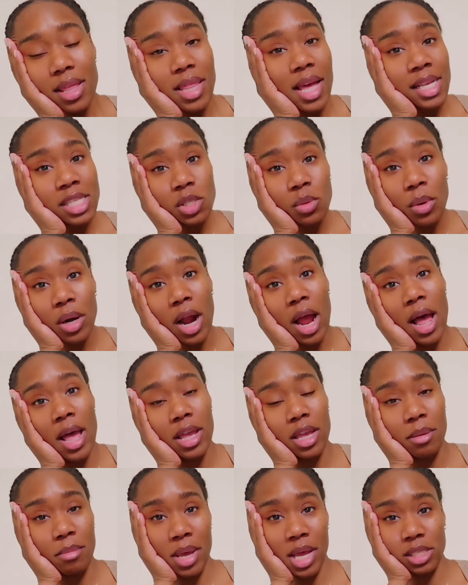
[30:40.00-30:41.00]
that's where
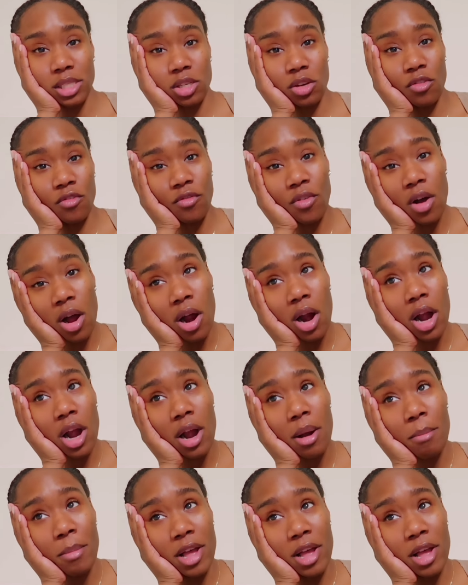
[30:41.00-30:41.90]
I am at so far.